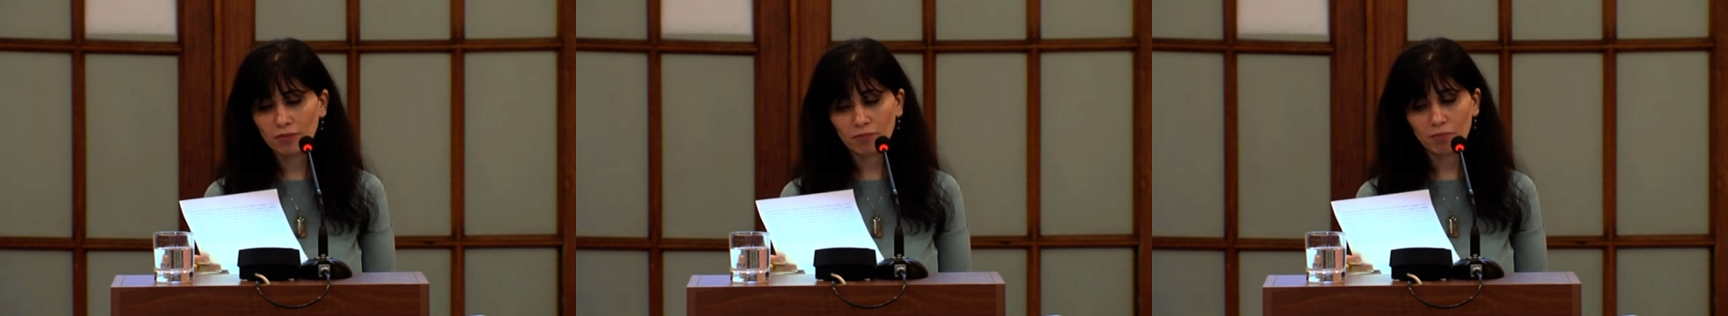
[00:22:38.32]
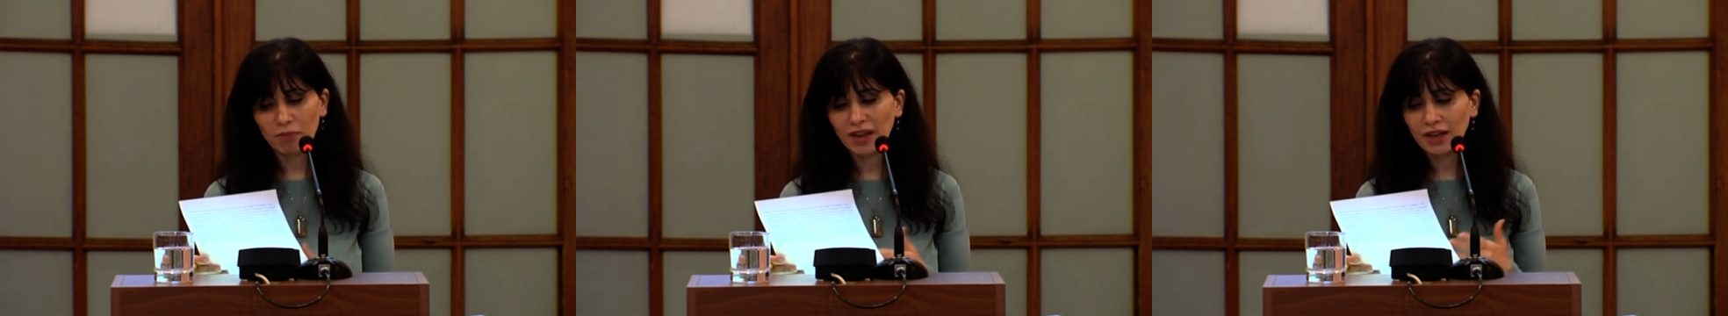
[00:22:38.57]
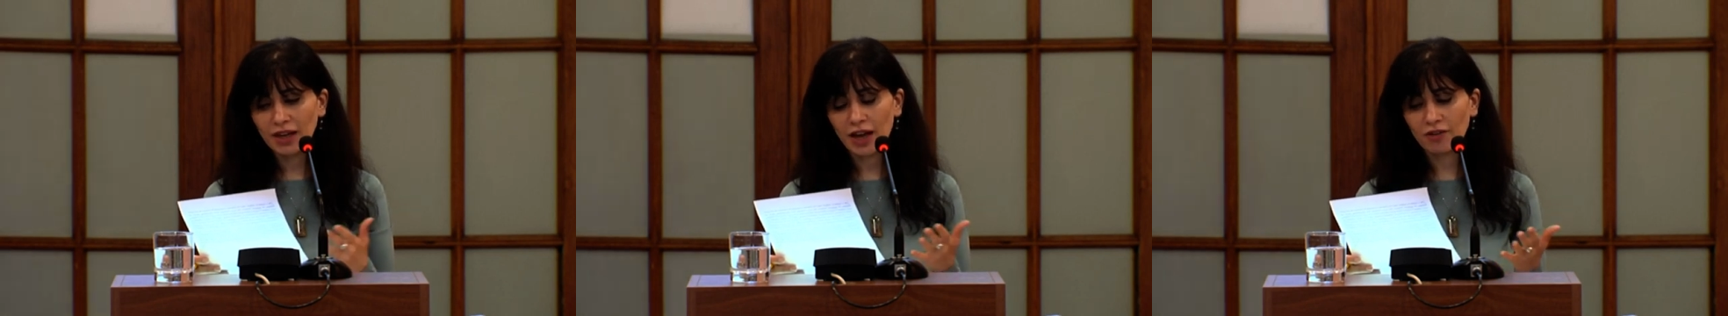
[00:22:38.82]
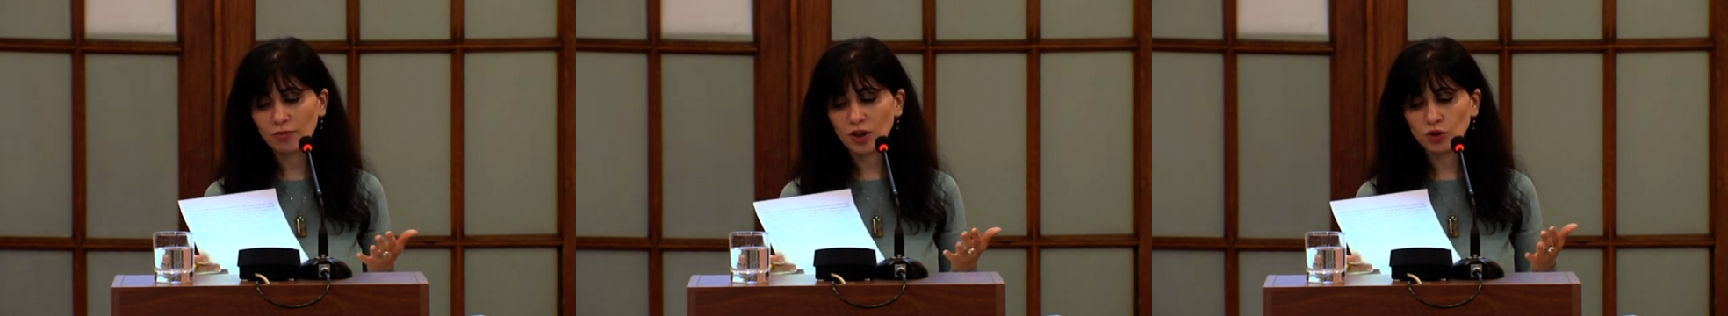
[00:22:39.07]
many
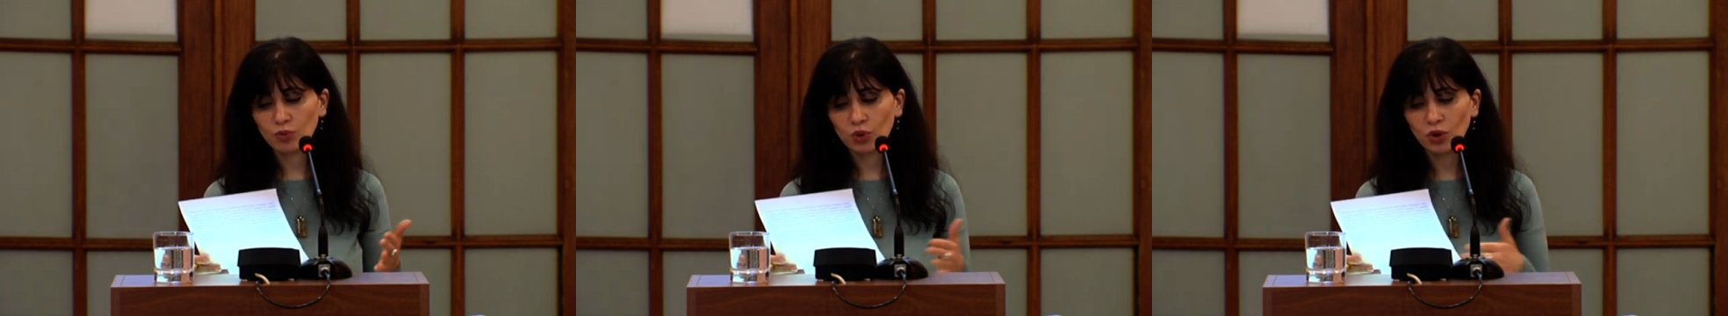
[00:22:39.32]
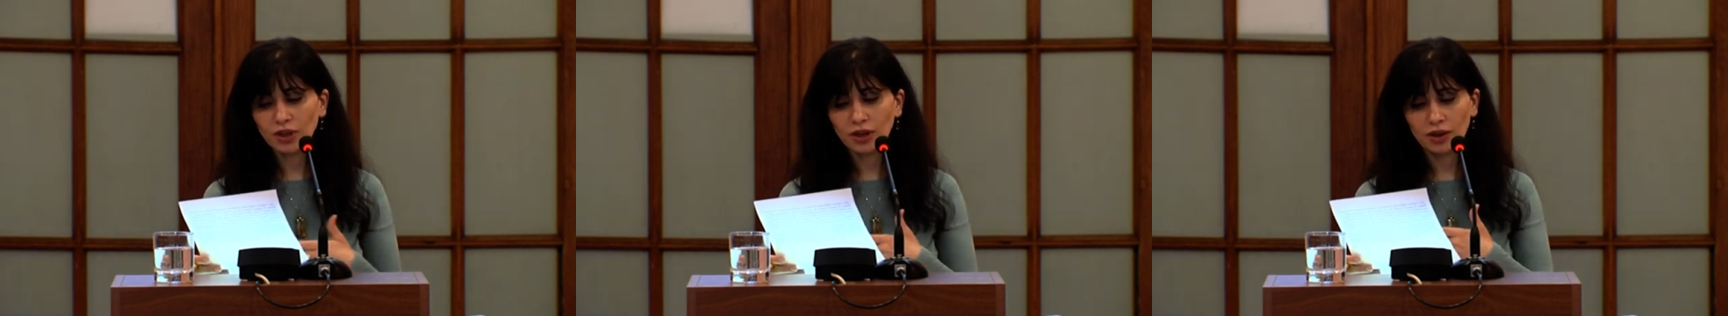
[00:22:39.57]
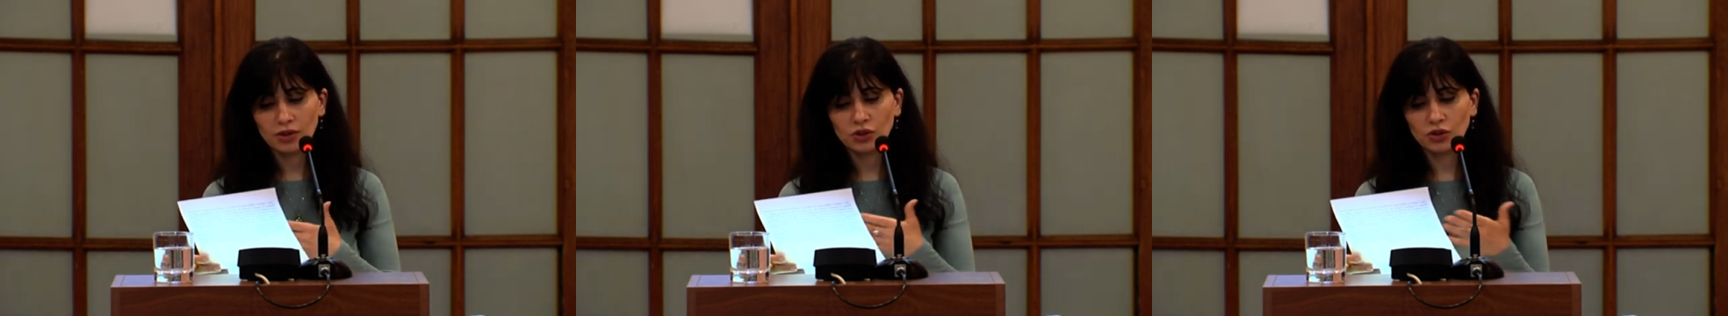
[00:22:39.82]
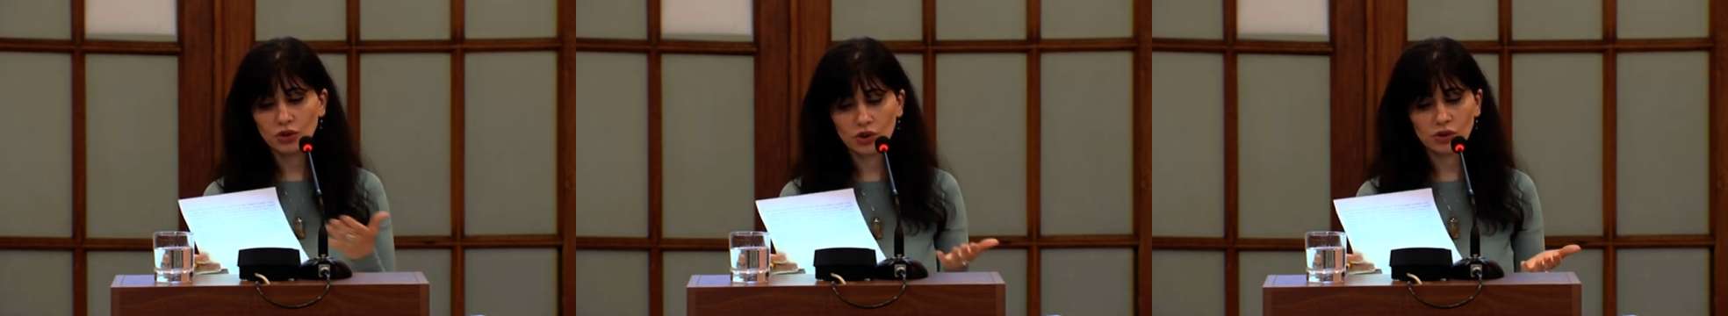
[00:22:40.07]
have much broader
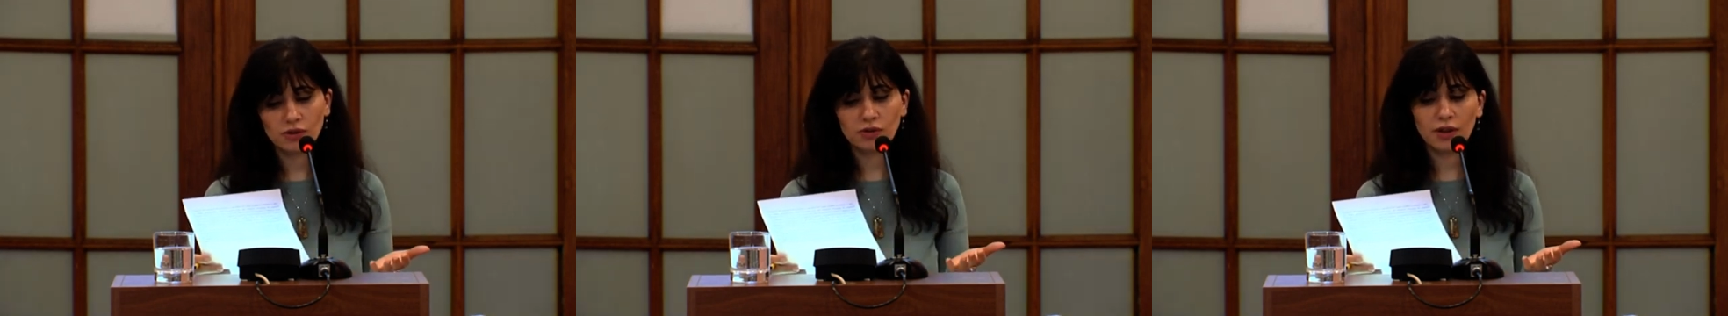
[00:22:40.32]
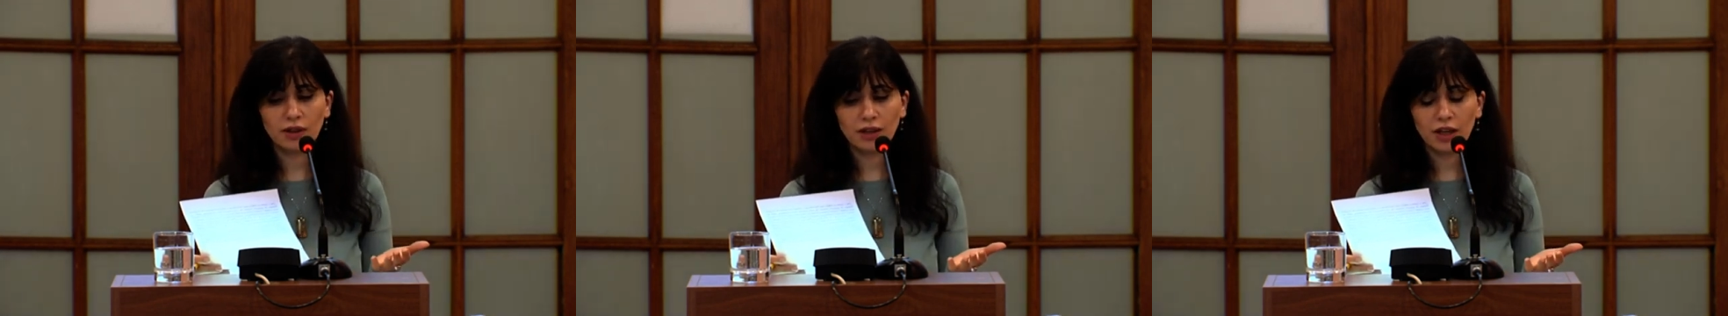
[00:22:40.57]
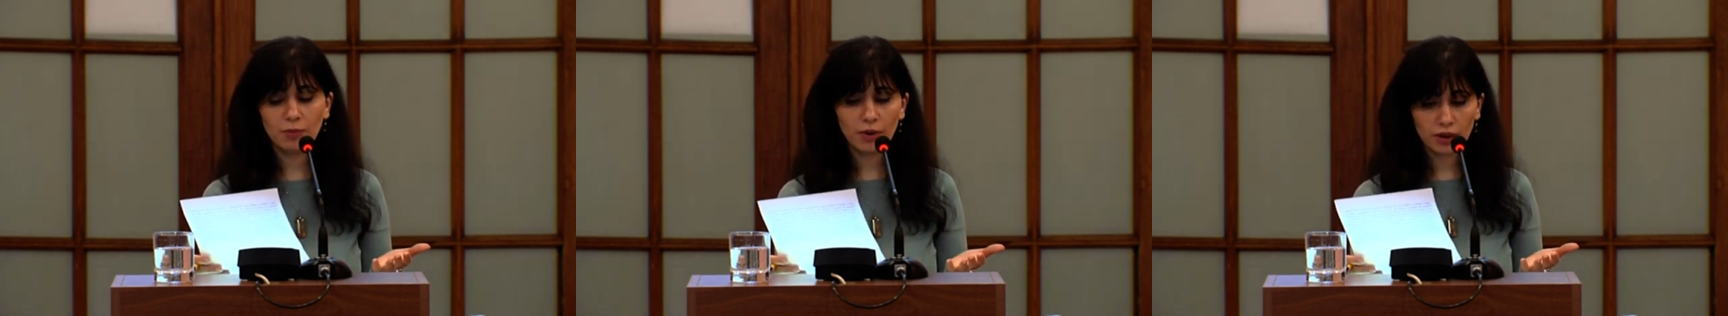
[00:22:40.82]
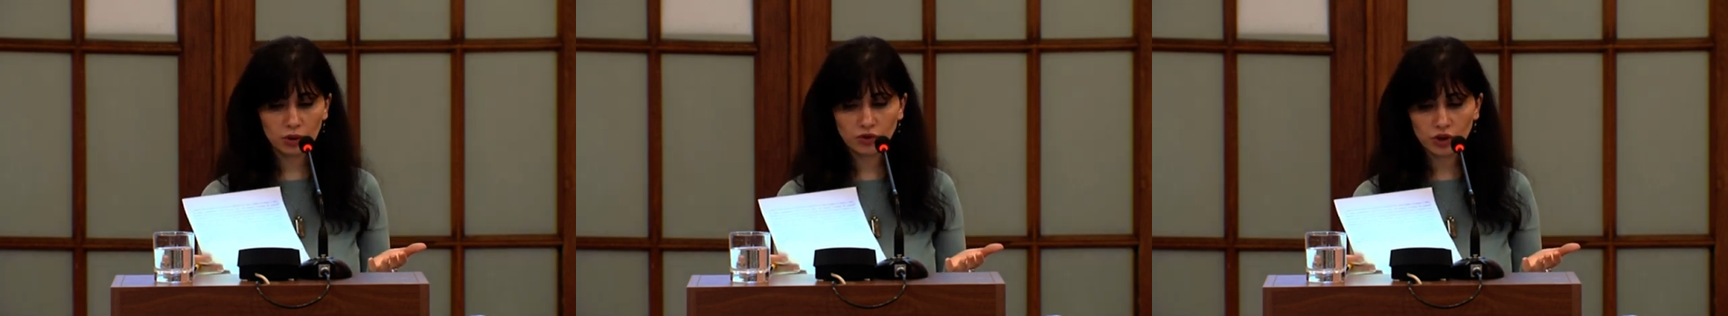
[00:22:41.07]
concerns than the
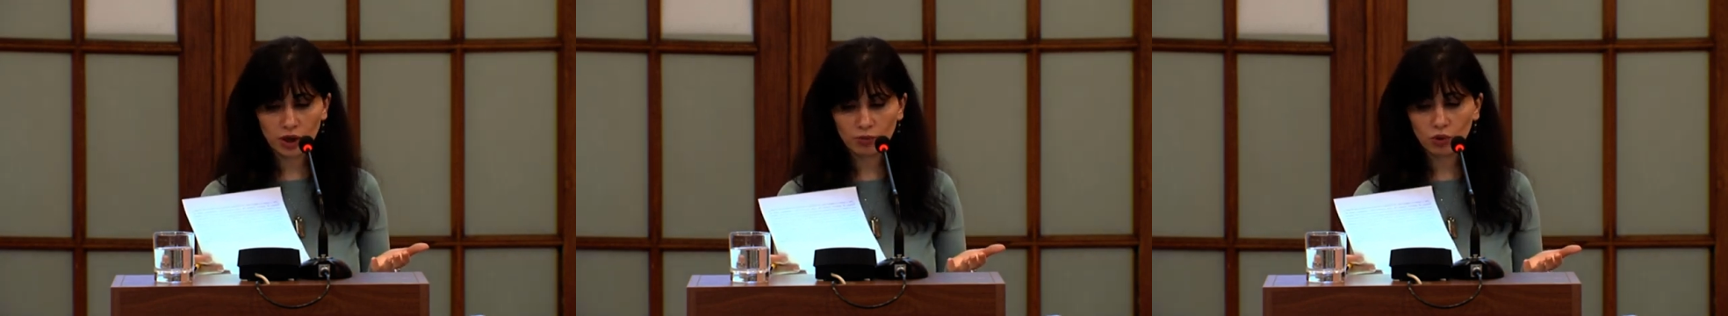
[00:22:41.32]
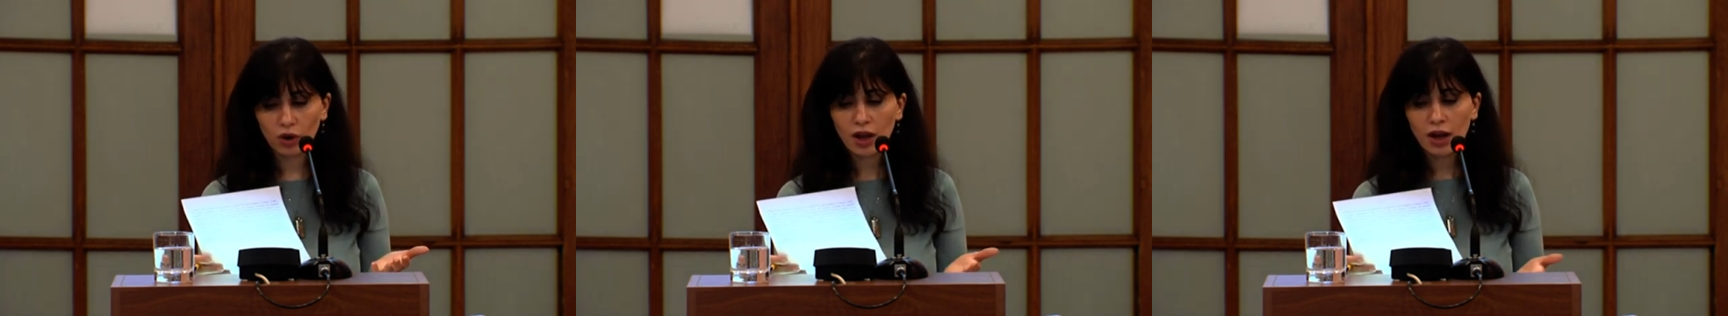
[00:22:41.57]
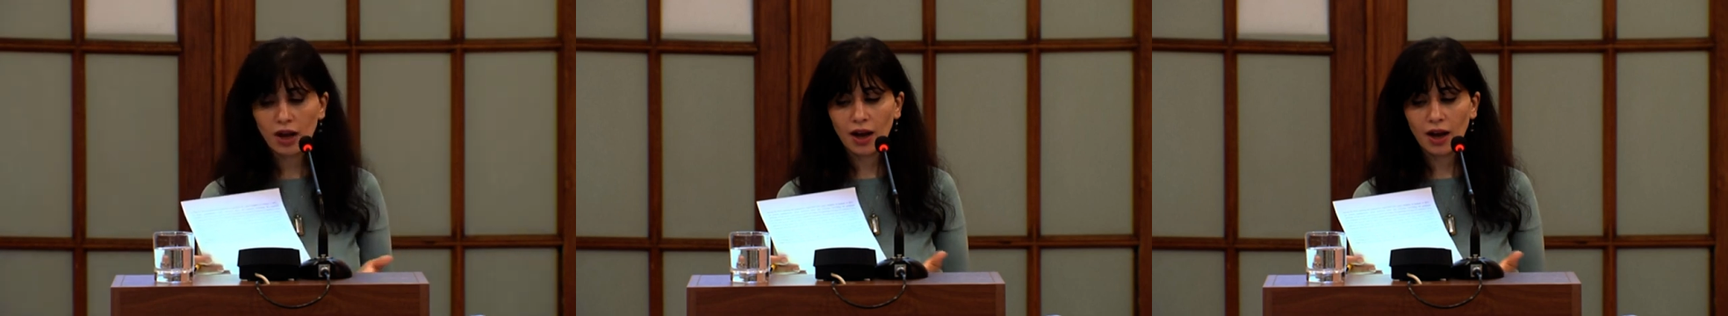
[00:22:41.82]
impact of Jermuk,